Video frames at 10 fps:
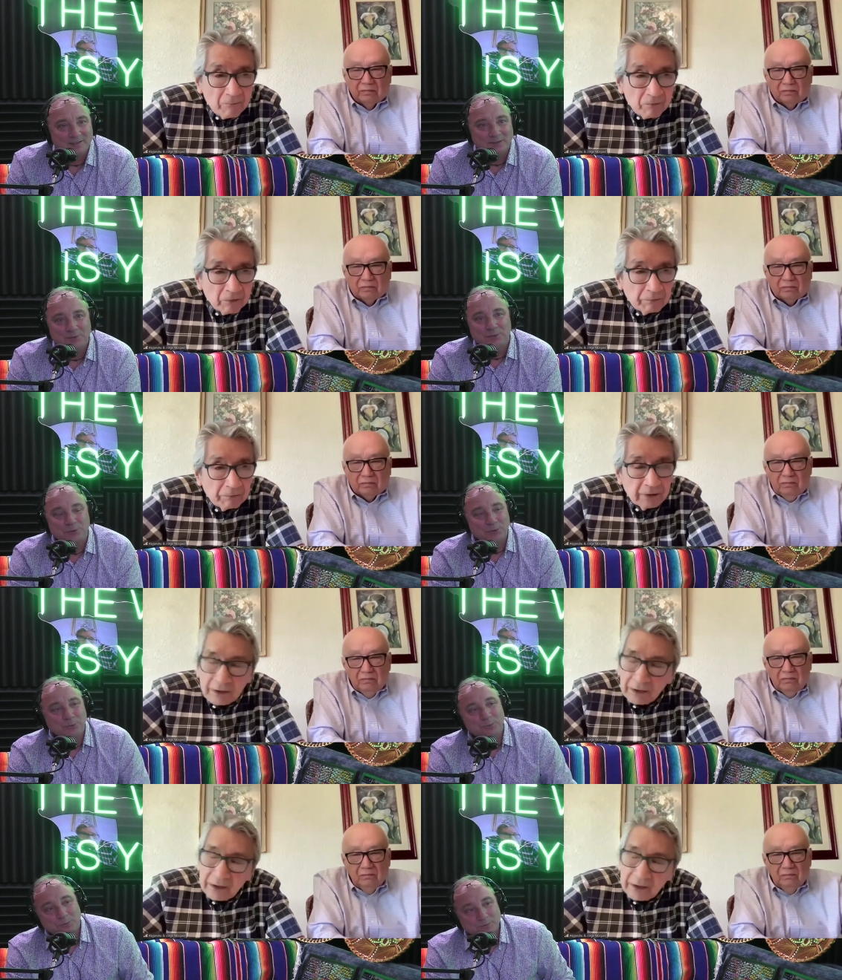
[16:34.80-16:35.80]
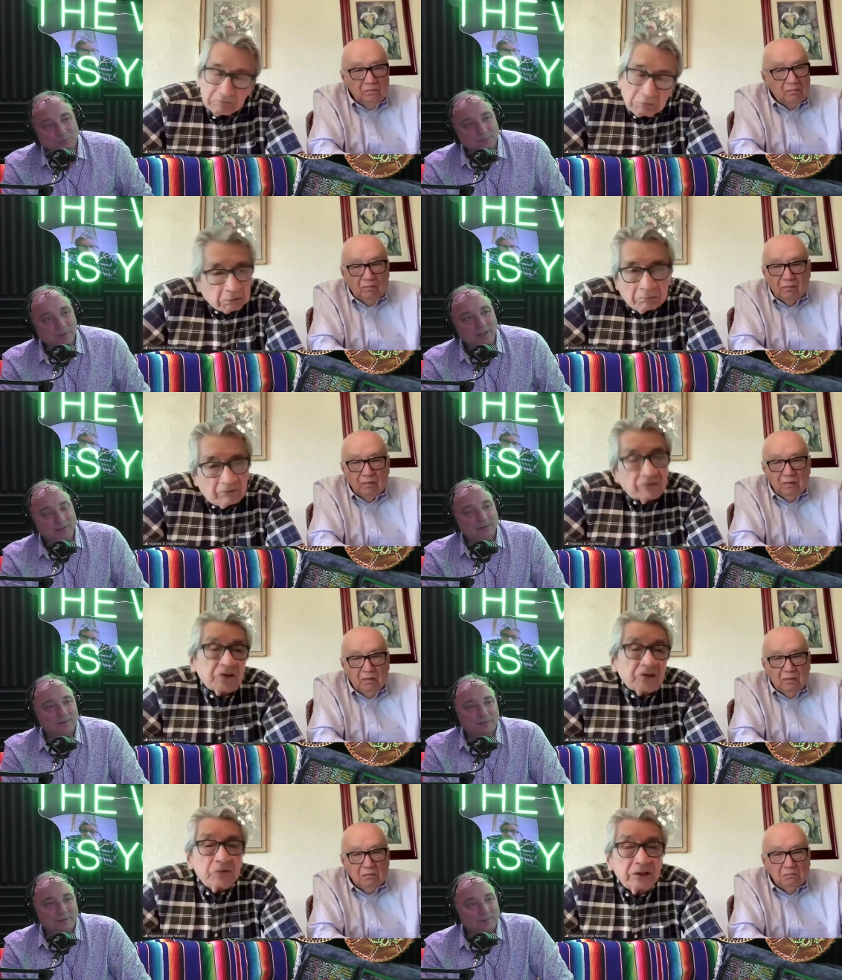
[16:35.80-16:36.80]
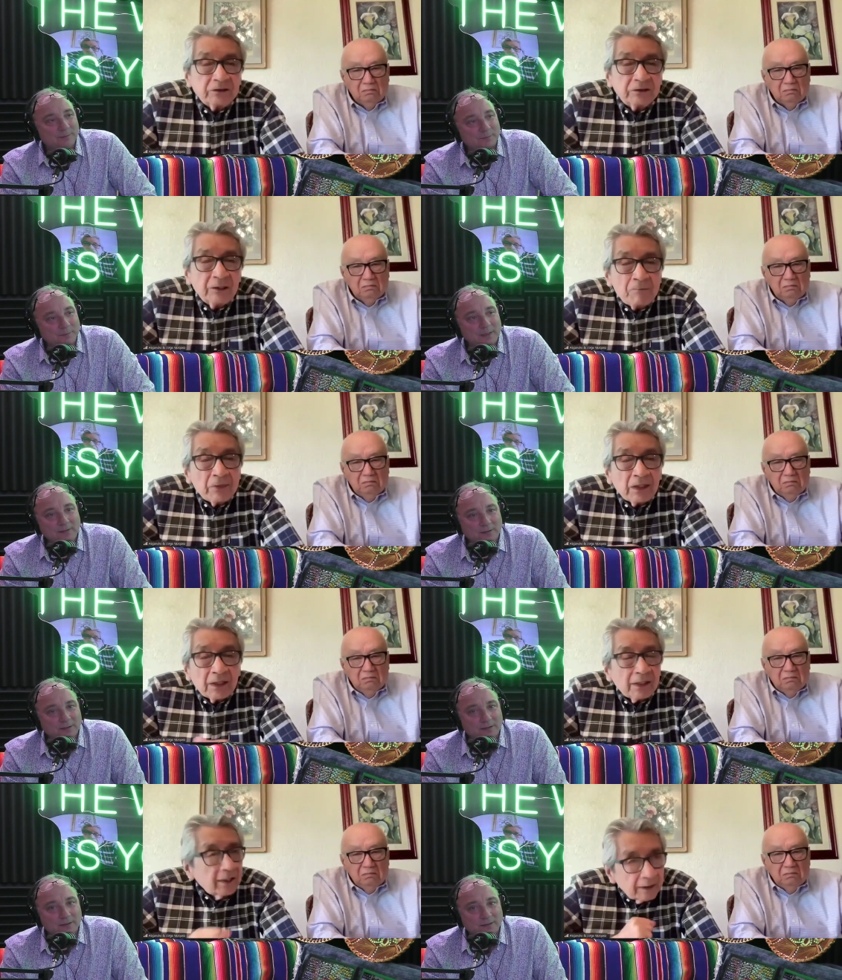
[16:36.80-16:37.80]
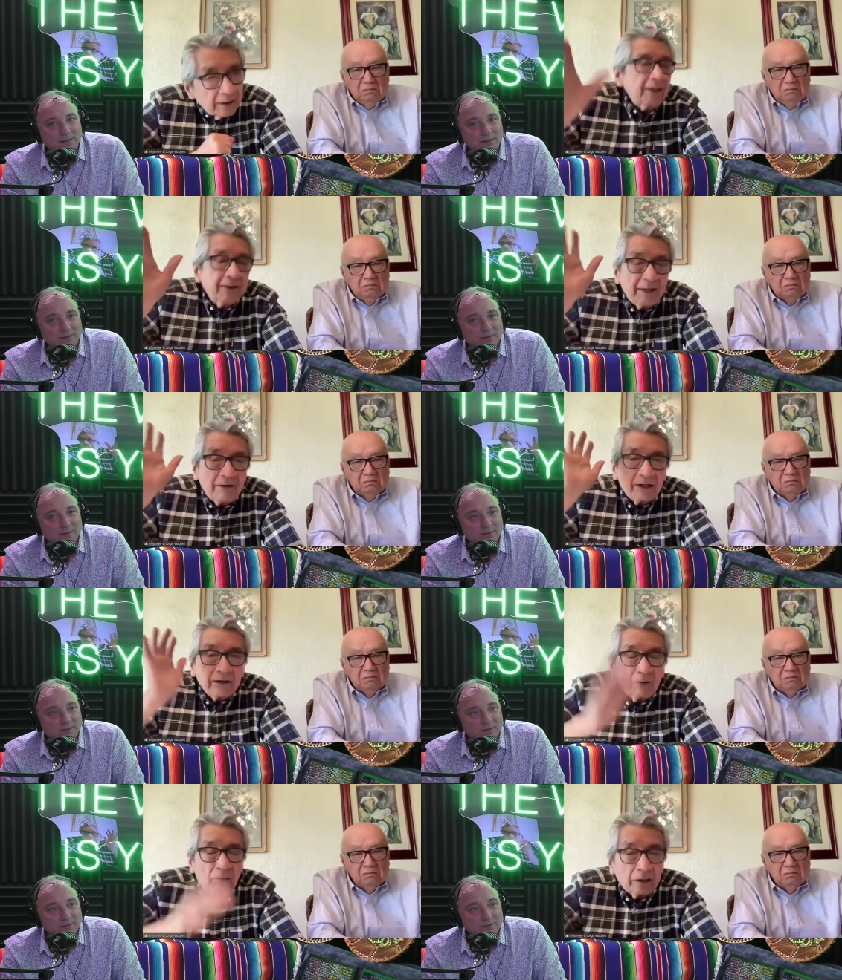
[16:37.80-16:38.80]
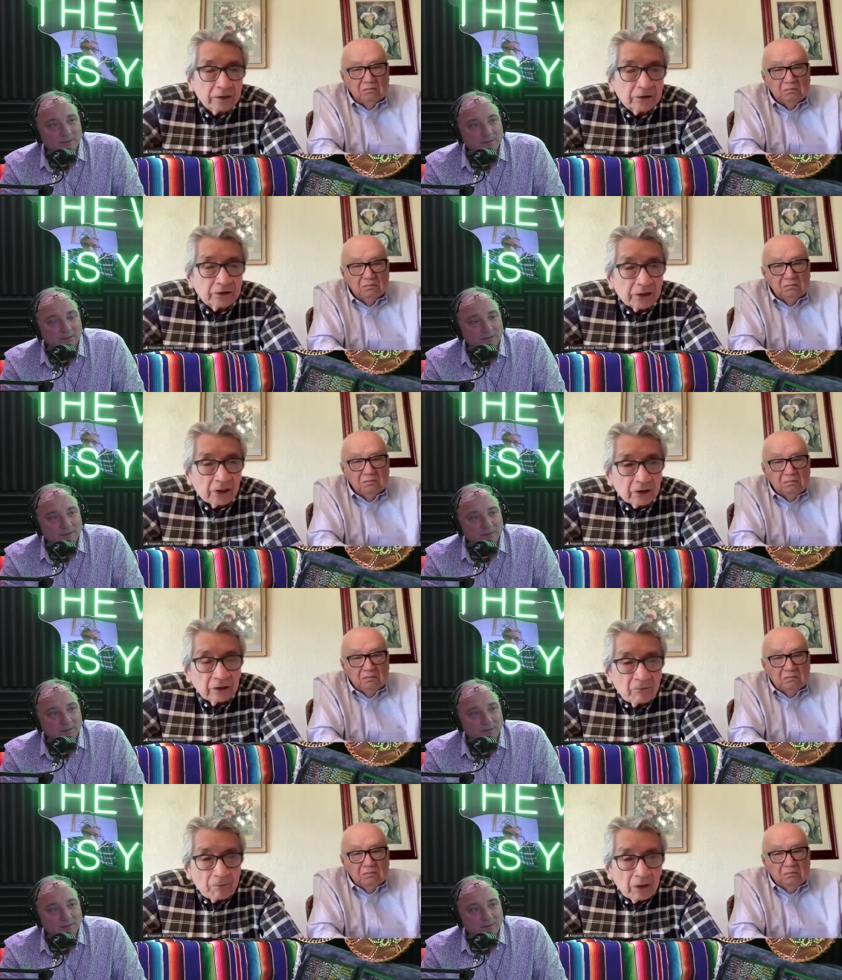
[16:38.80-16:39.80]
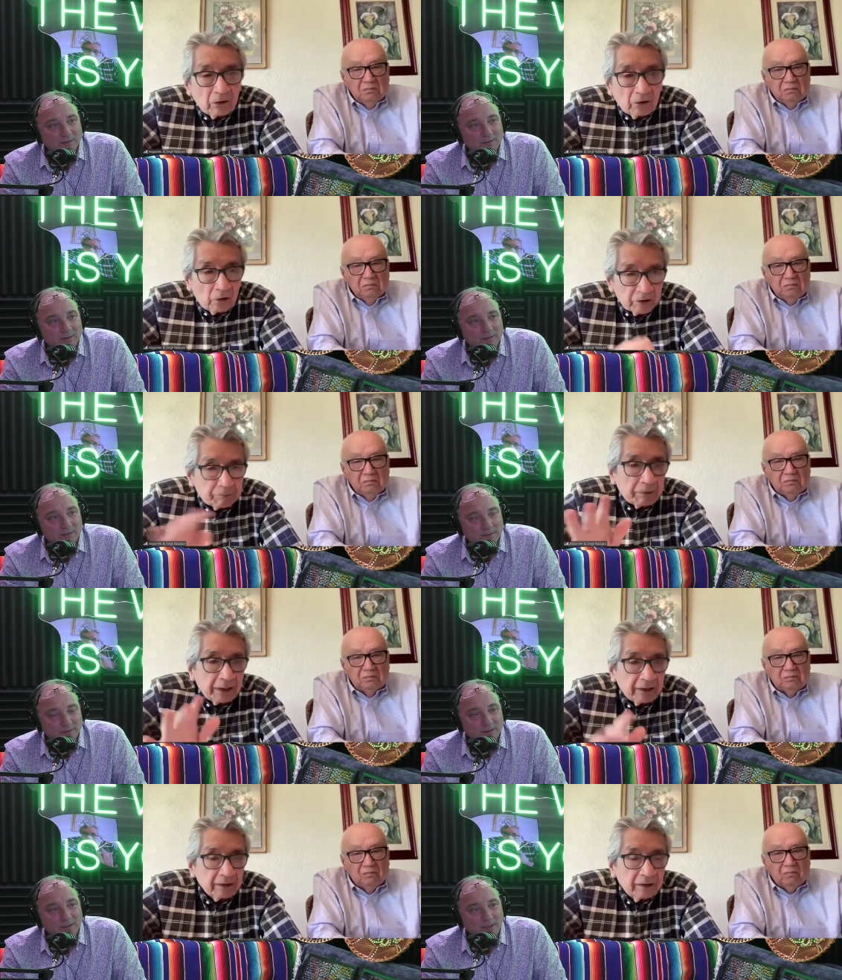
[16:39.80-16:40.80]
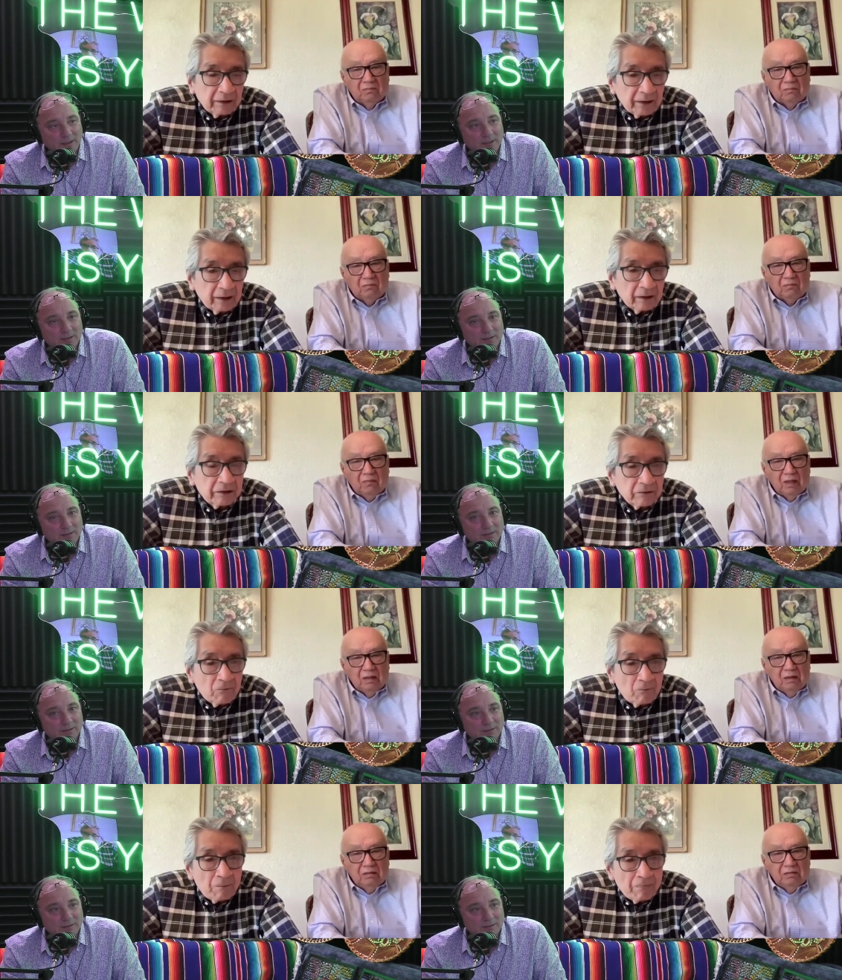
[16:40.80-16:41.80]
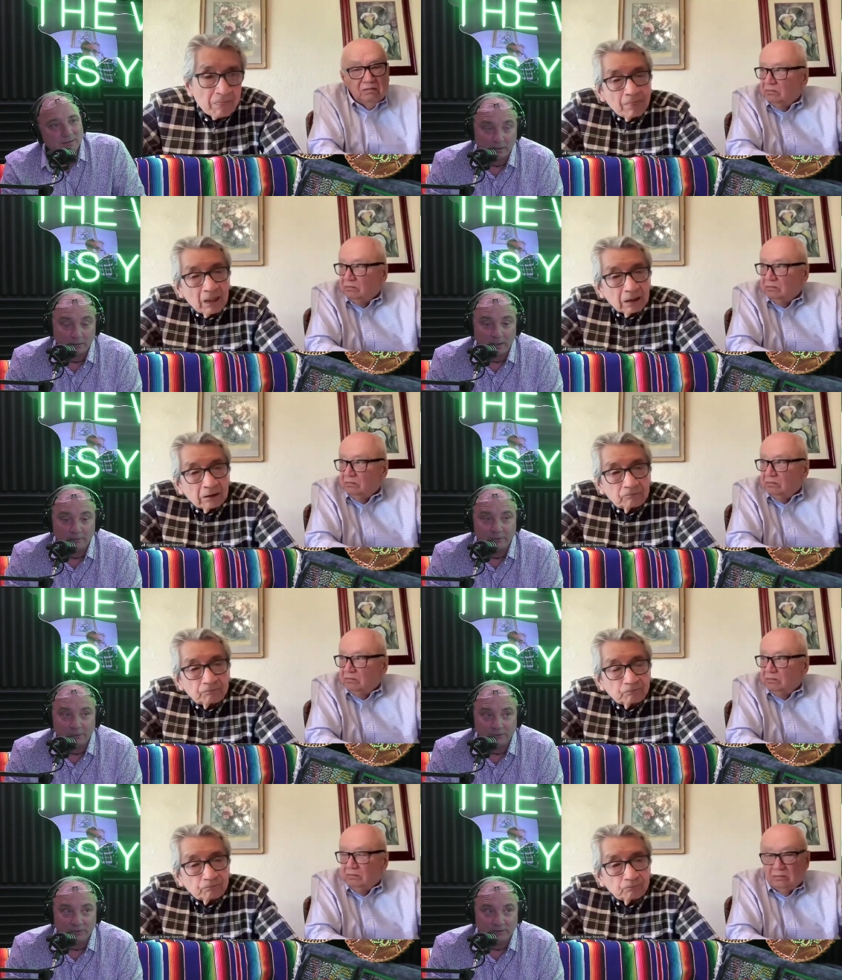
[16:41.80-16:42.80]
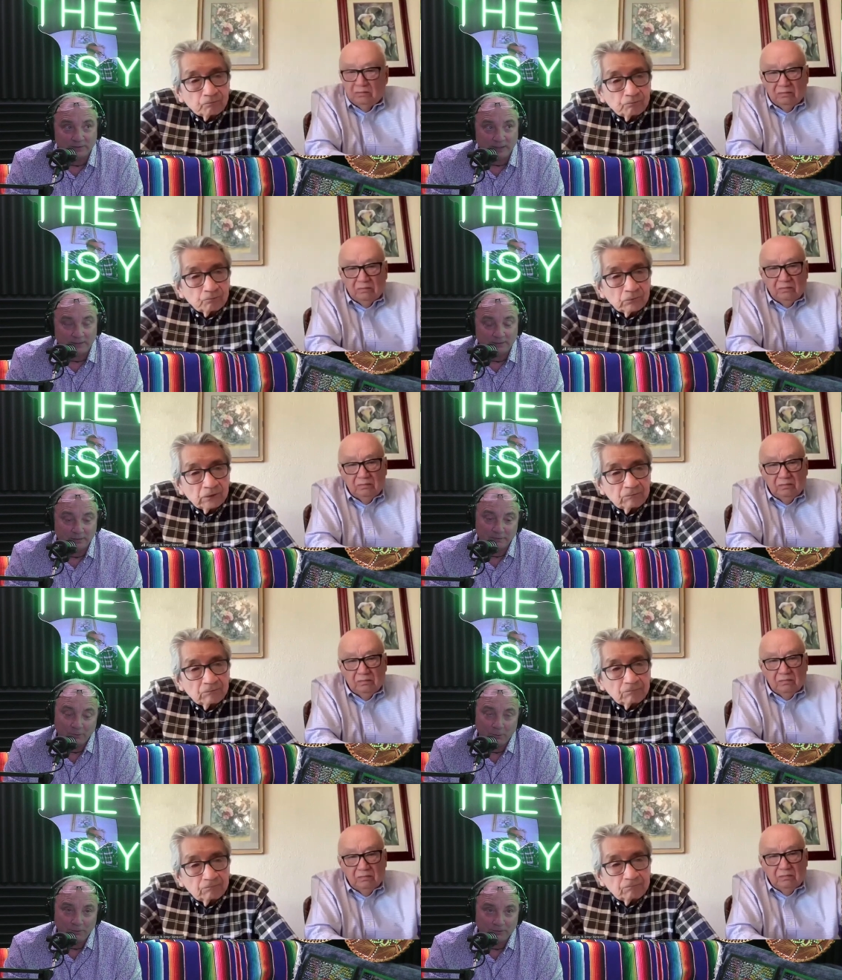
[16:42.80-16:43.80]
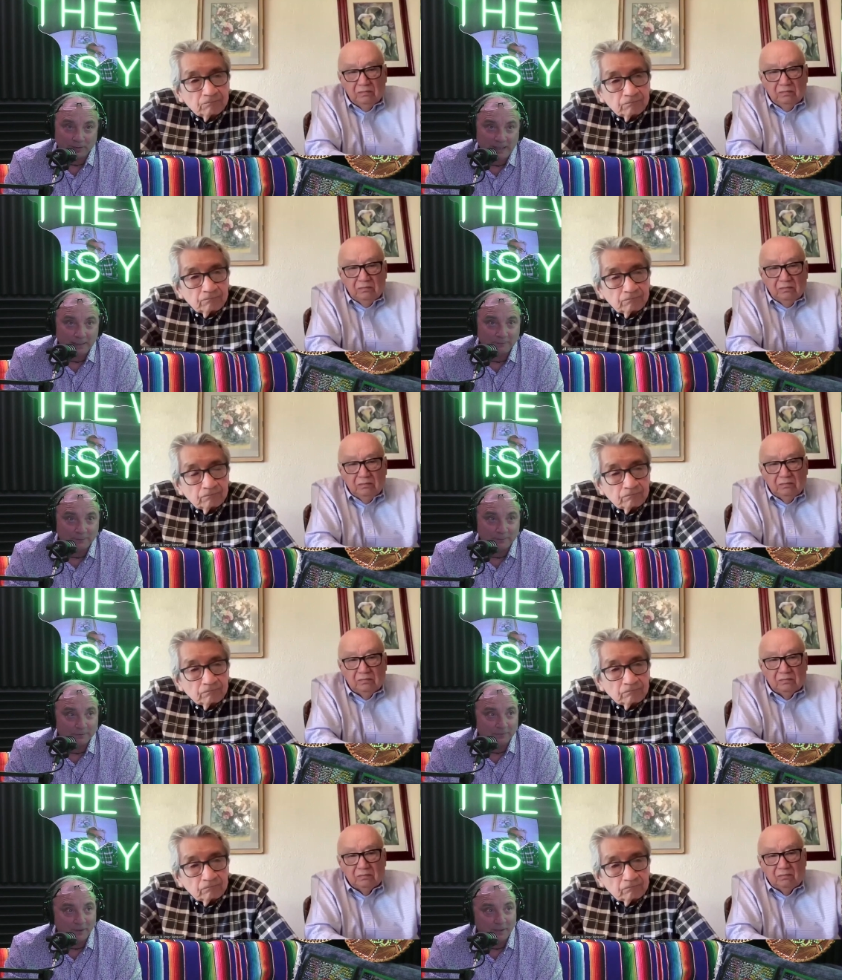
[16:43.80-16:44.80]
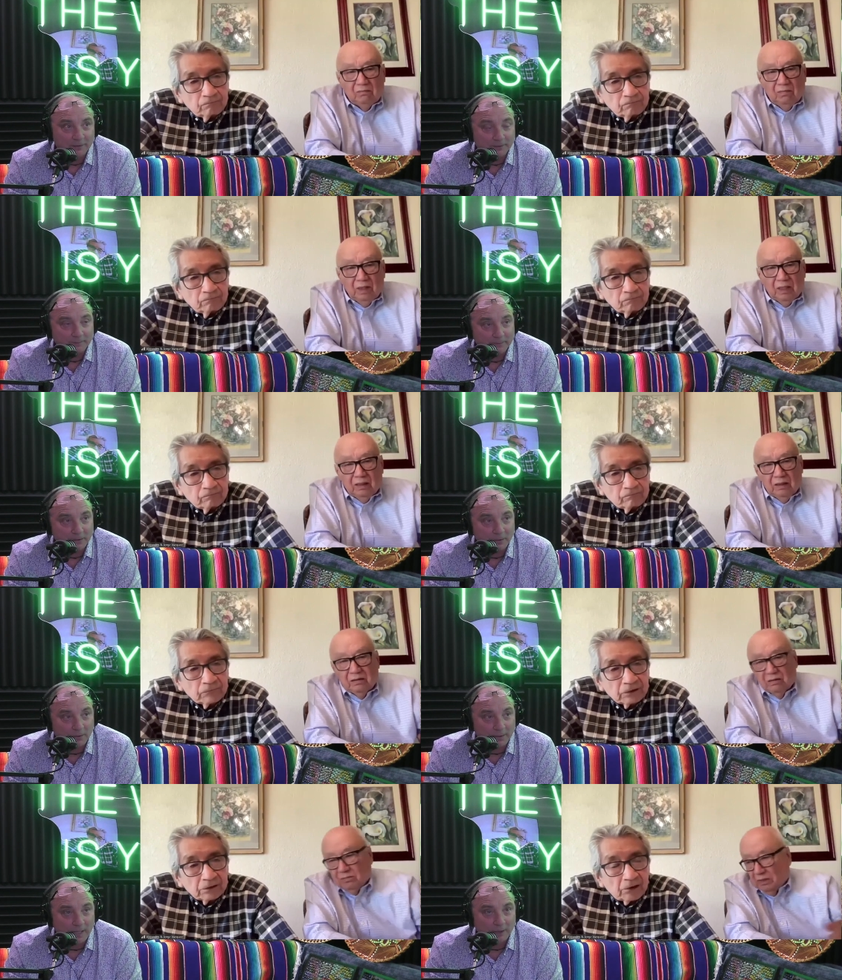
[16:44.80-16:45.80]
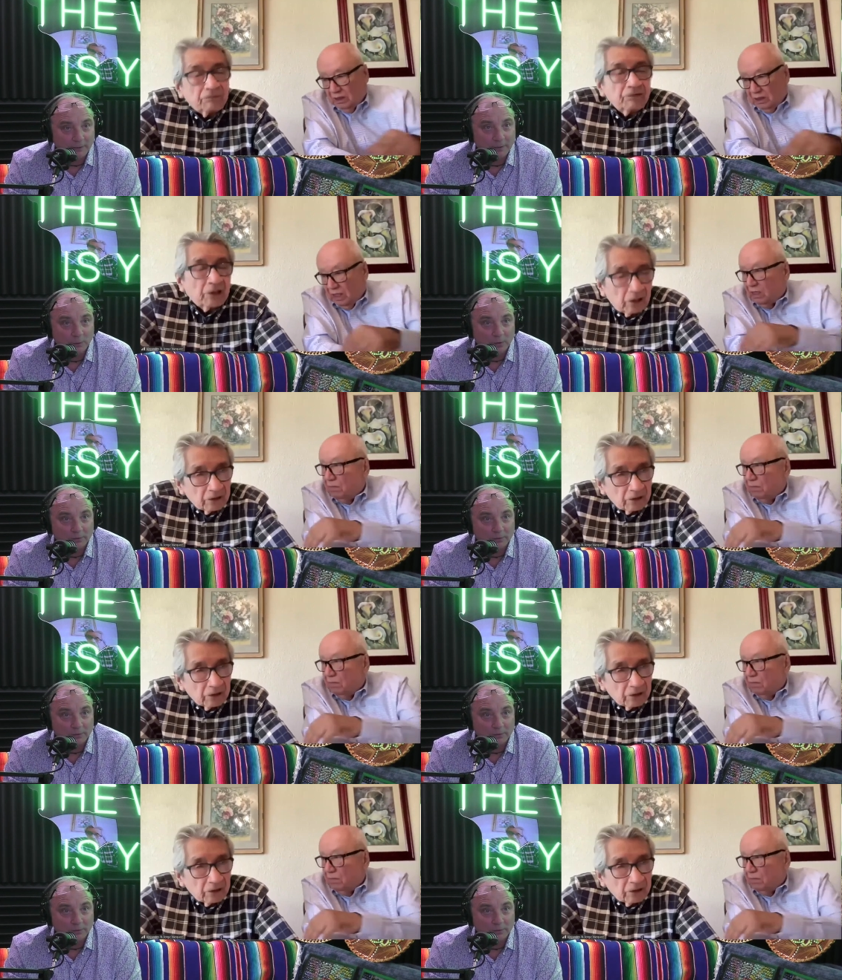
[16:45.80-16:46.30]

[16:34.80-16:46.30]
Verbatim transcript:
Speaker 1: but he, for some reason, amazing. He never wanted to talk or speak
Speaker 2: yeah. English. A lot of your success, of course, it came from your father, you know, and how he worked.